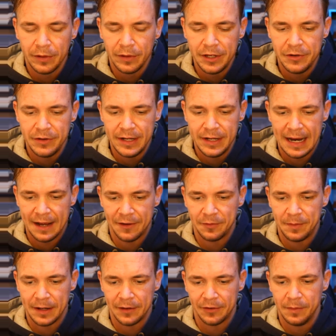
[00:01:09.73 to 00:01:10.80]
unique
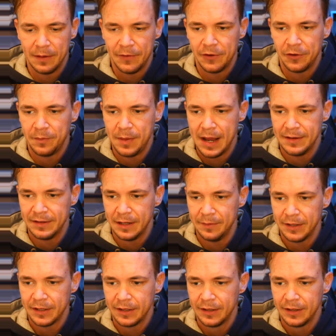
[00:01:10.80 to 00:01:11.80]
aspects about this pandemic